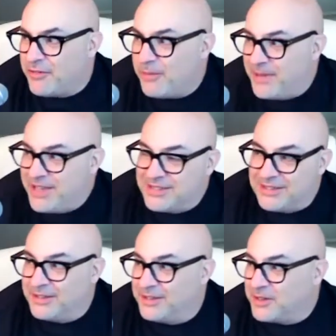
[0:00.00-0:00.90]
bands that
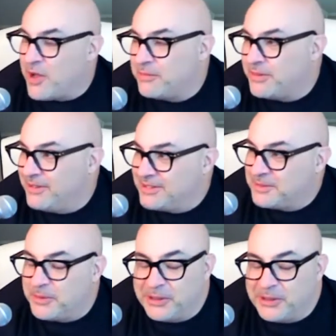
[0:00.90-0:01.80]
you're going to copy, though, that's a
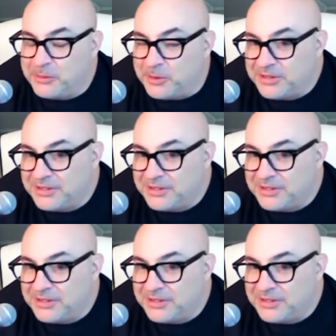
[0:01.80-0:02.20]
pretty good one.